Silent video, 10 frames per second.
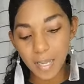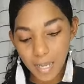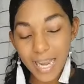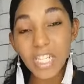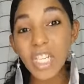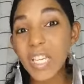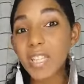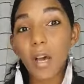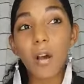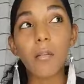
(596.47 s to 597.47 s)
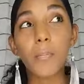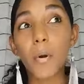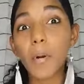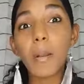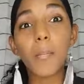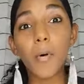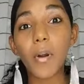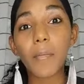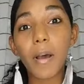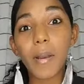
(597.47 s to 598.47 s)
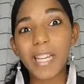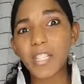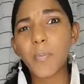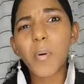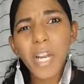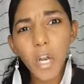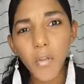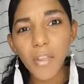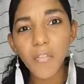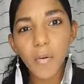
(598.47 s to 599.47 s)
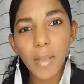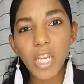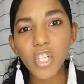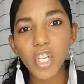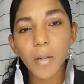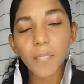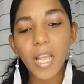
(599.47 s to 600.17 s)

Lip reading: and she's probably bored about it because you probably know the information.